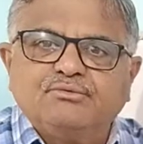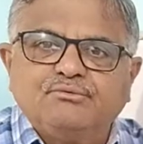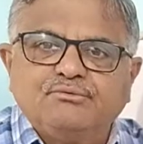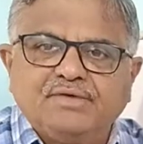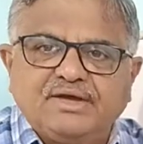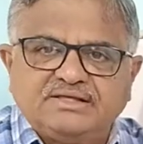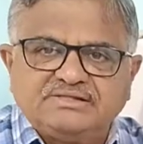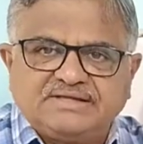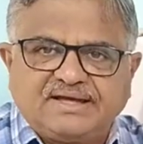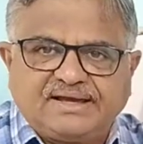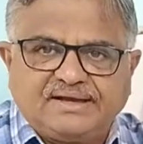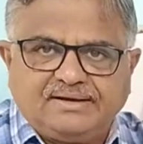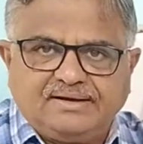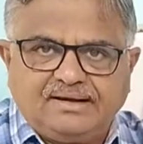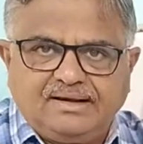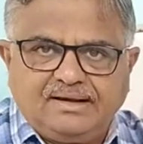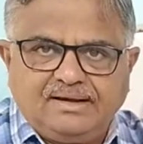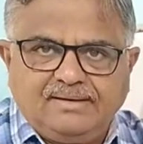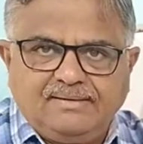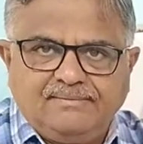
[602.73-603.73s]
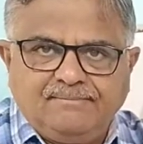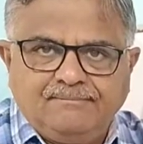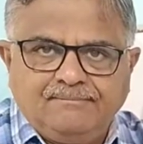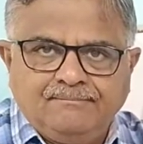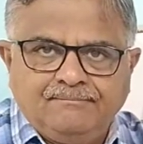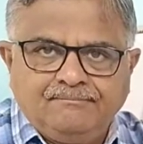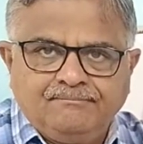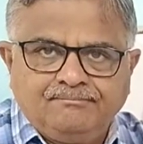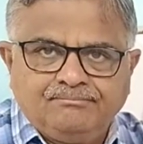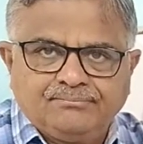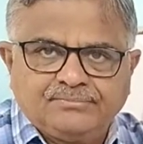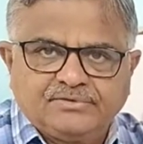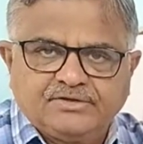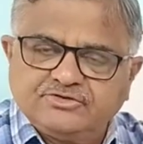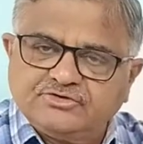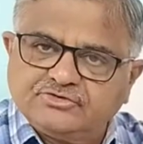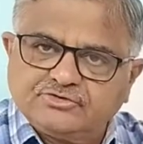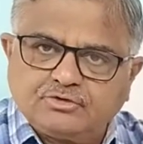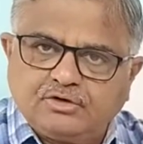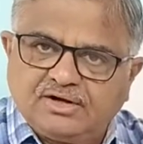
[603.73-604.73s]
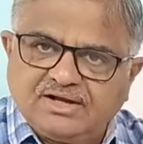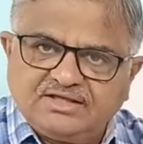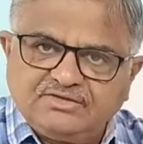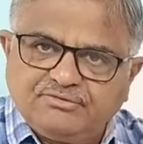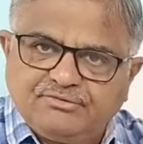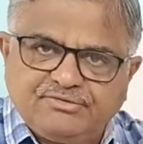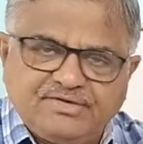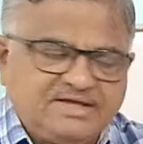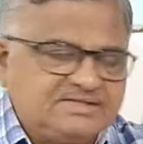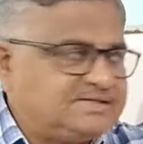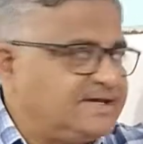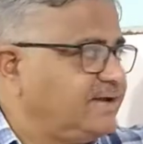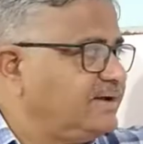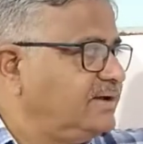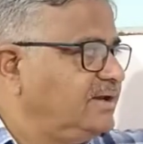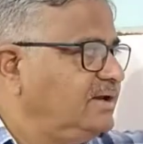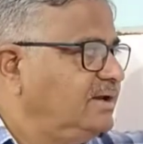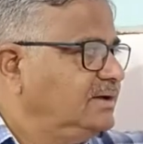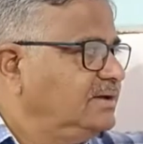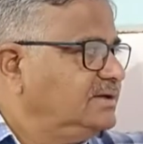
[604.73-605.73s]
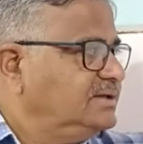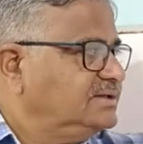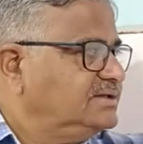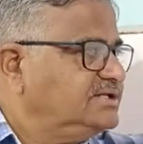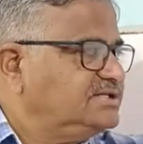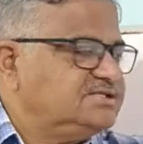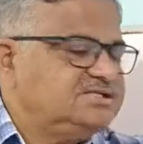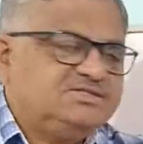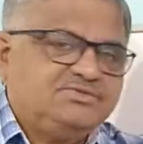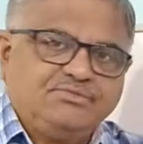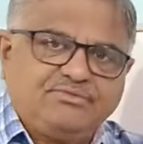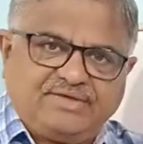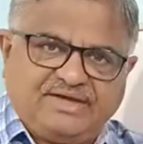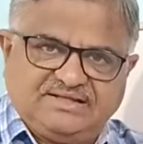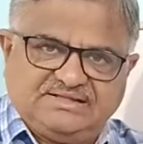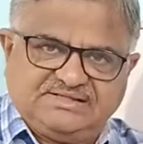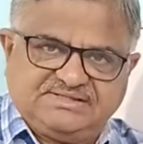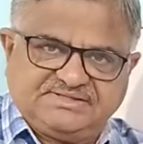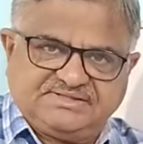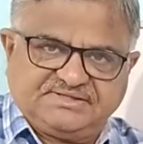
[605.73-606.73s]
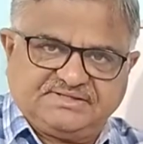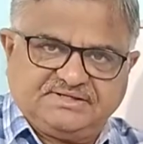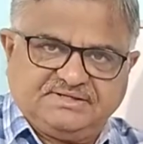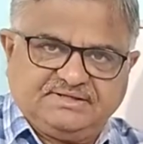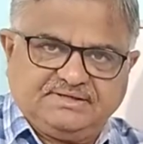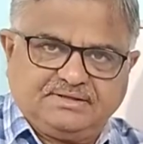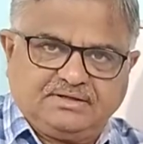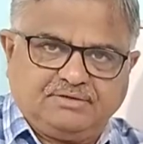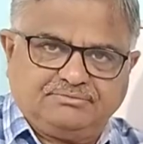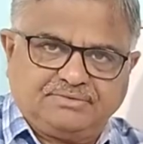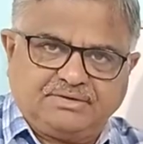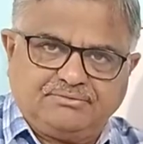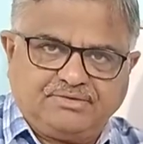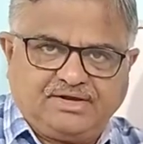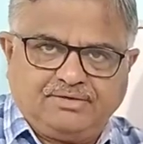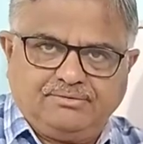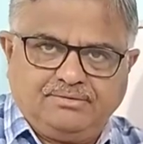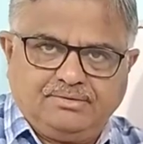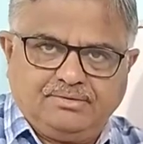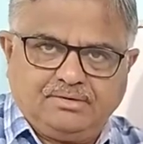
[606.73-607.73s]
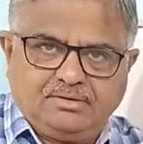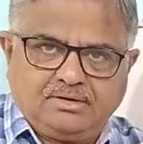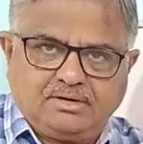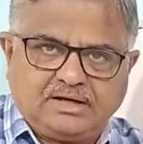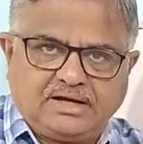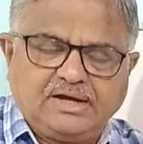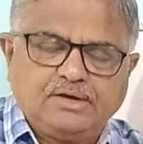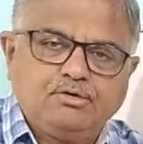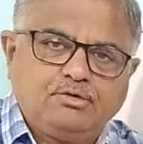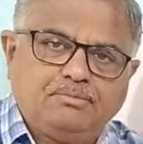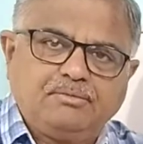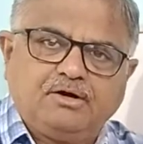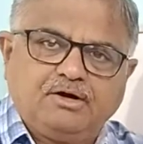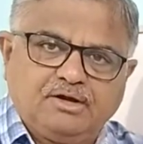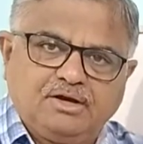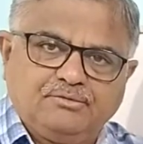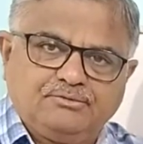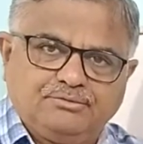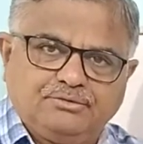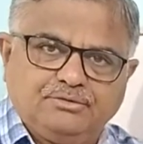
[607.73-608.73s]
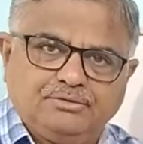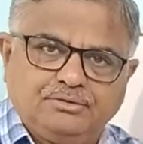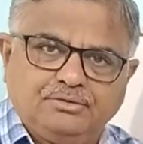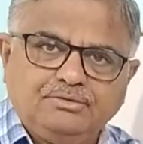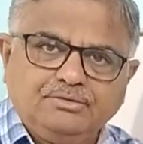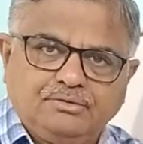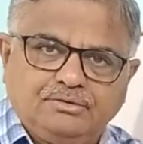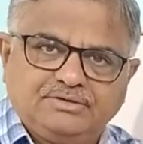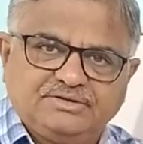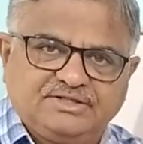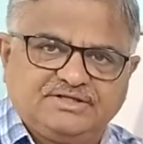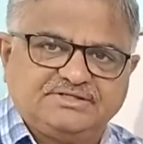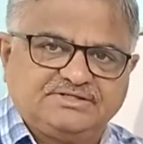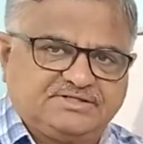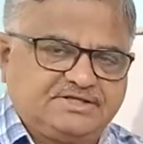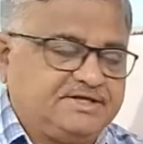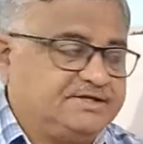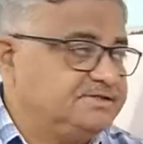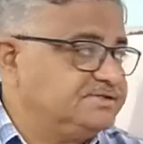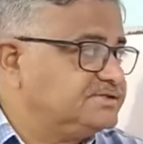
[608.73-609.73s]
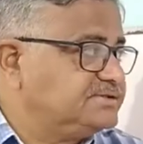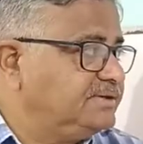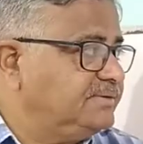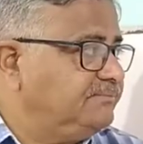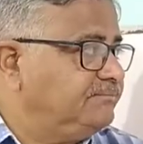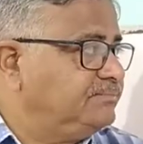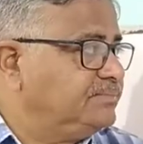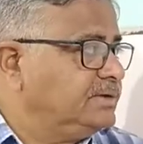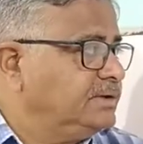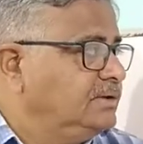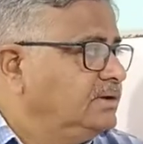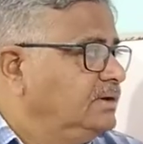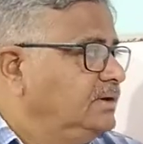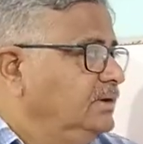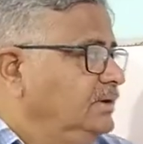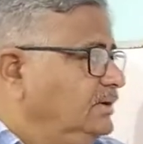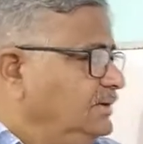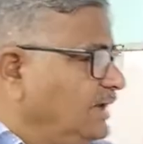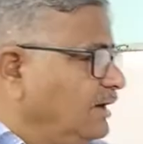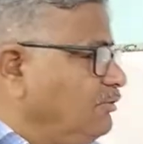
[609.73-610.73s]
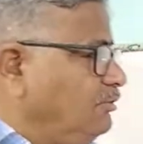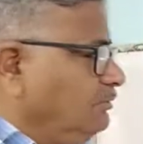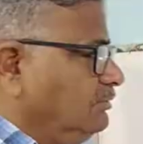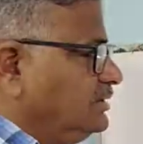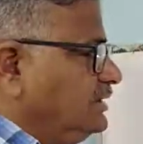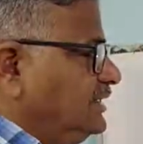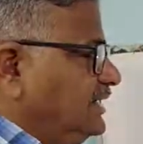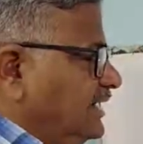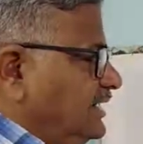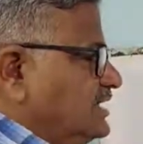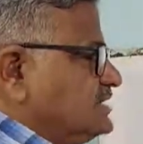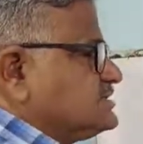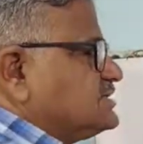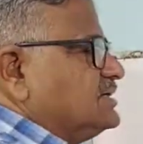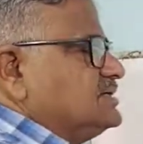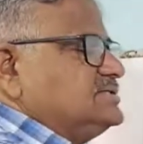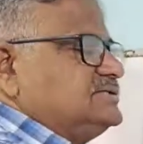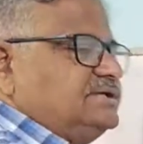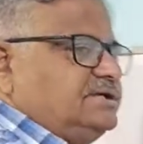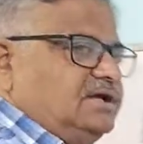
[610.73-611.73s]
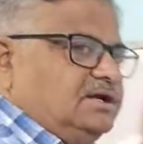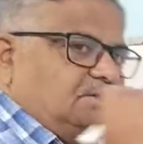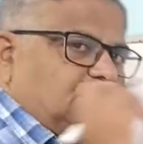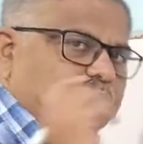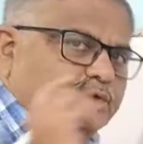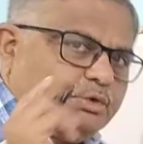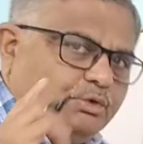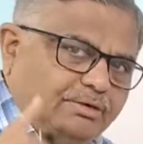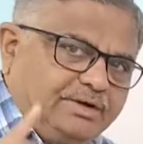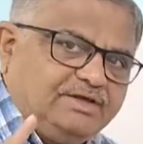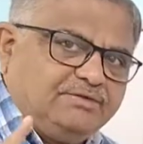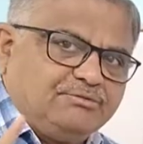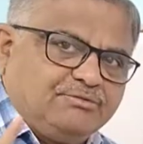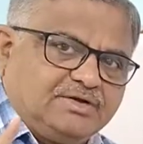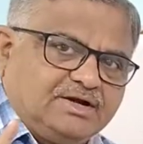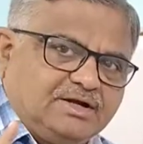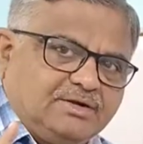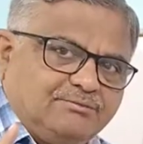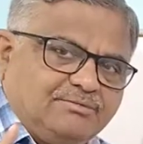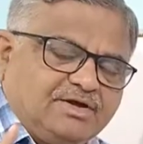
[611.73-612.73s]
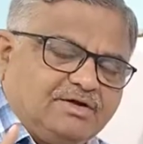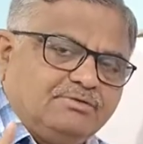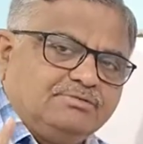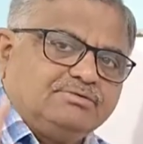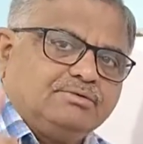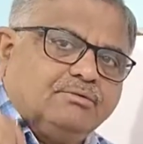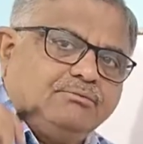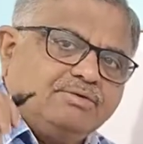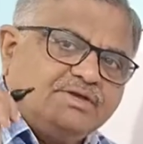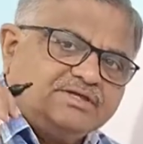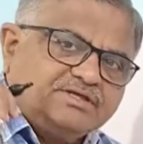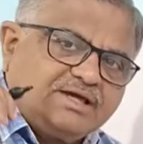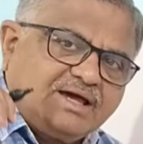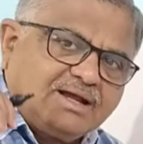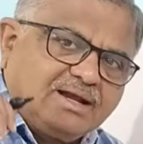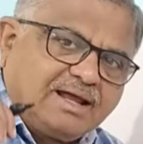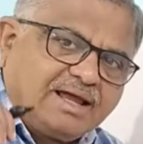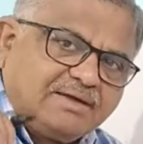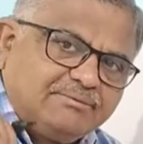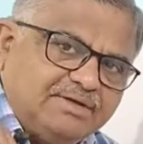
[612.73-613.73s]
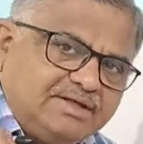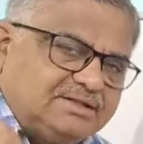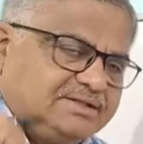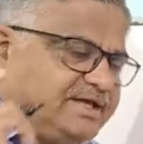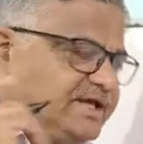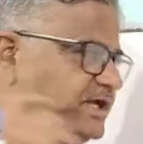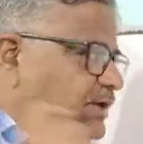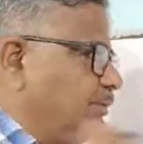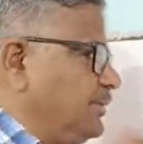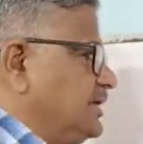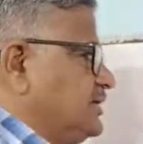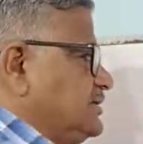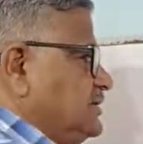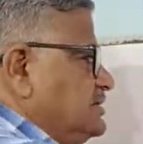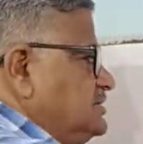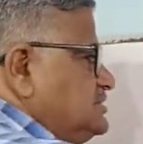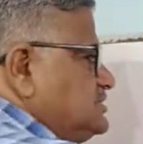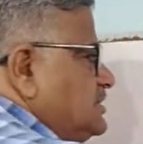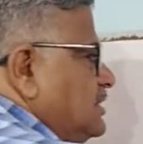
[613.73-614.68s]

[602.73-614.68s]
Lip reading: phase angle. This is called as phase angle. This is phase of the wave. I hope all of you know these things. Now let us consider two different waves which are having the equations.